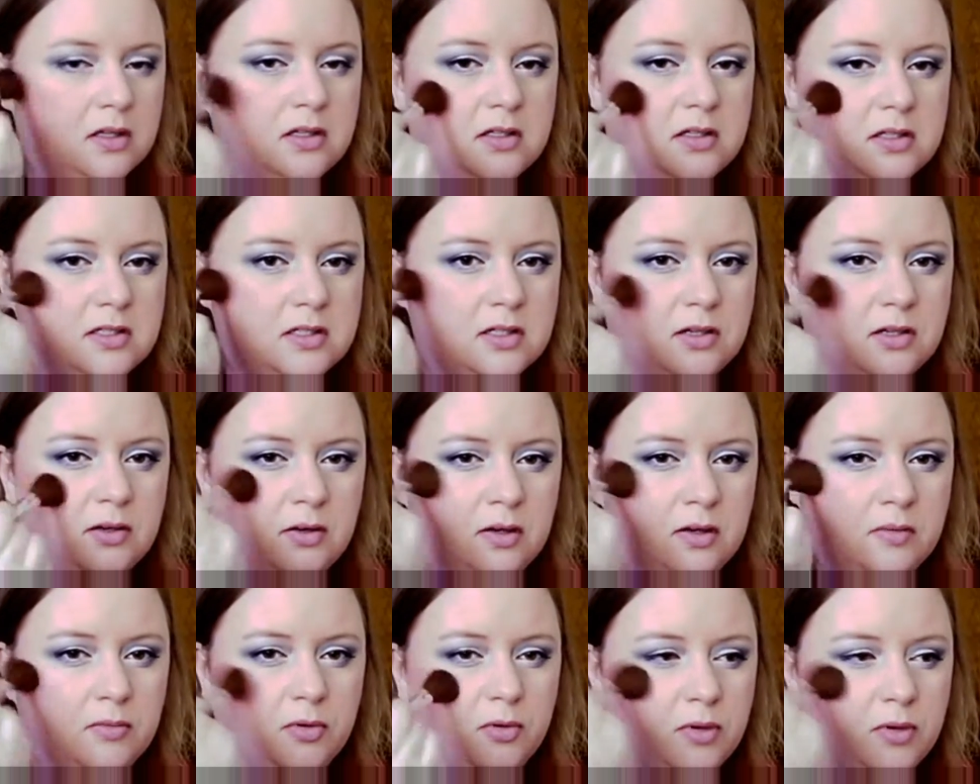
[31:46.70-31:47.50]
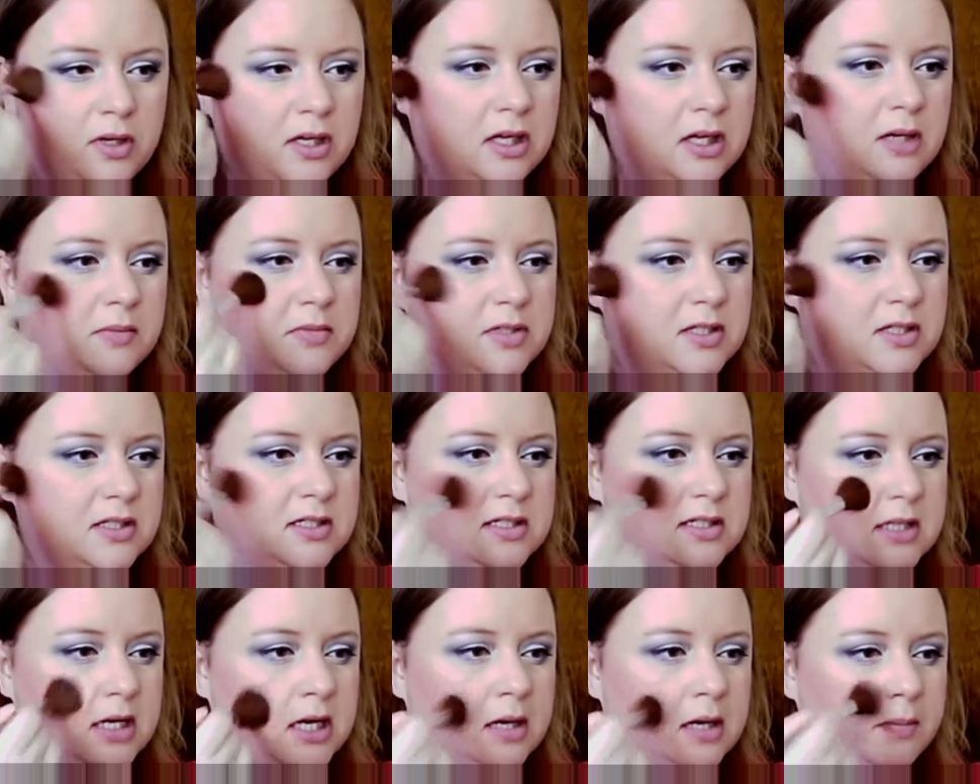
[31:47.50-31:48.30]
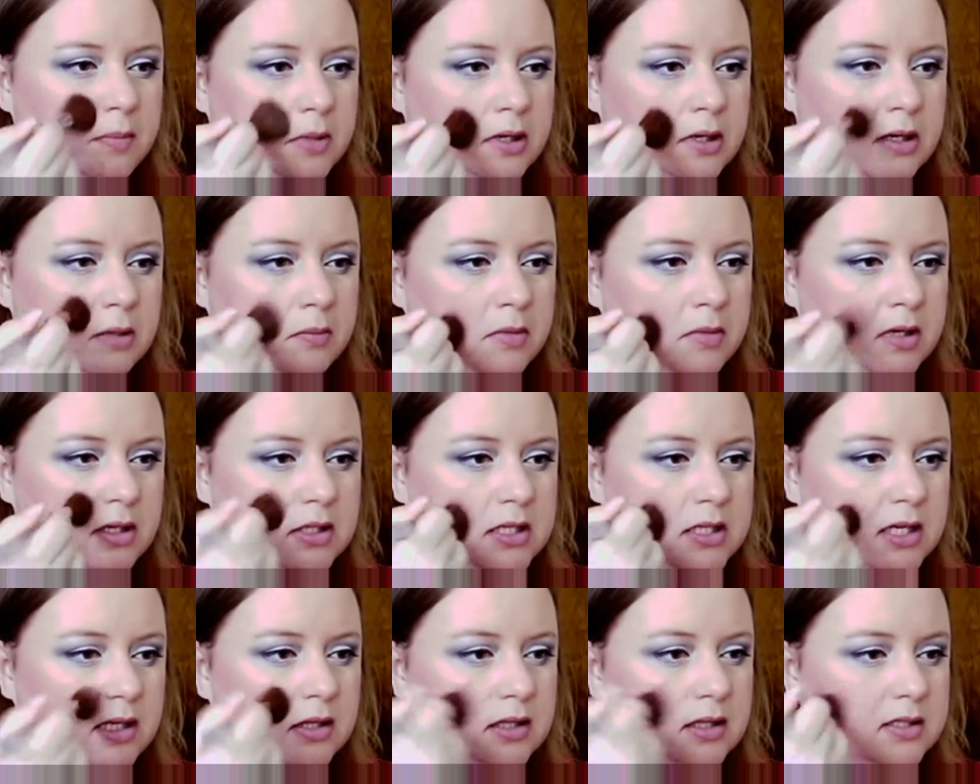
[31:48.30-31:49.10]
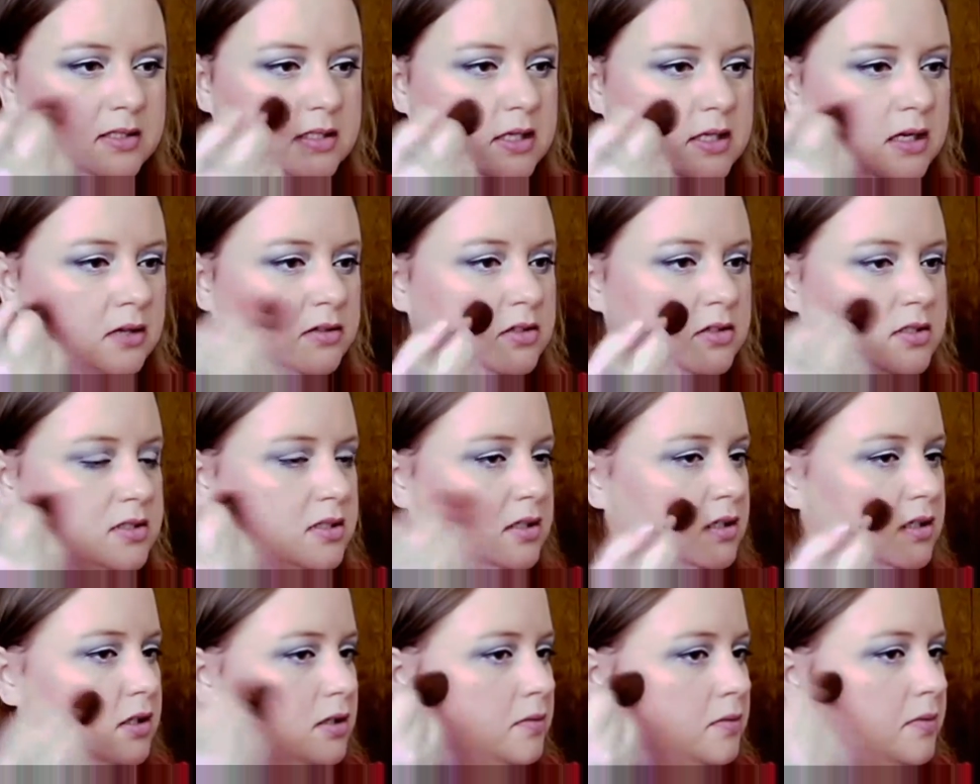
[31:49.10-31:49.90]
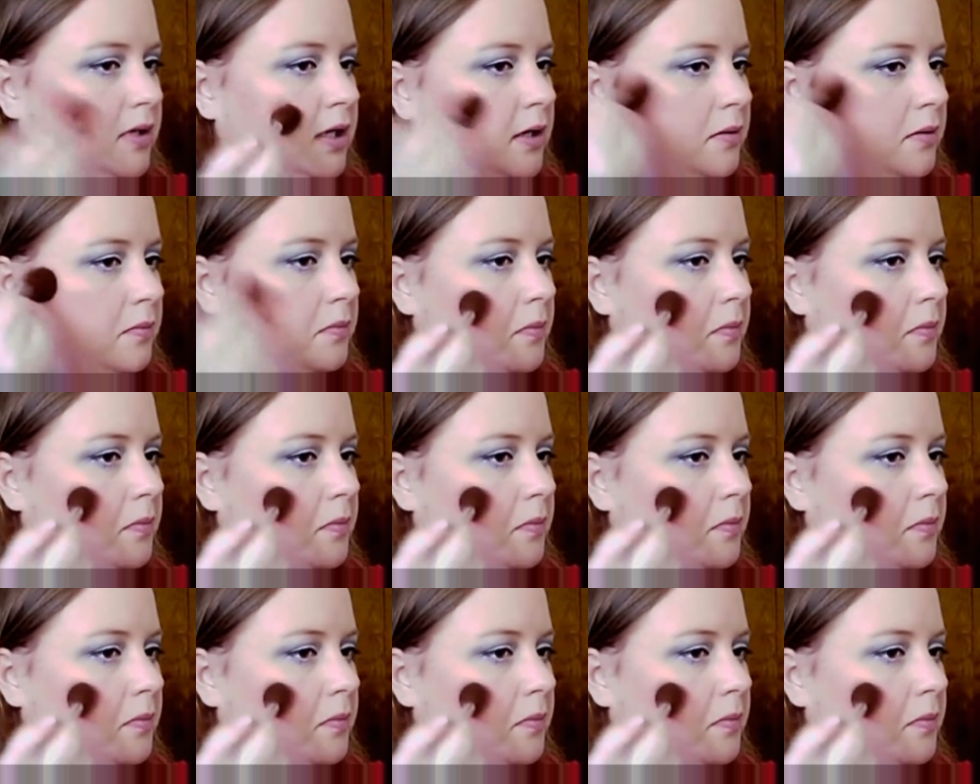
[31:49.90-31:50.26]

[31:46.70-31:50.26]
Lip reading: So I'm going up to the top, and I'm going to take this down just a little bit.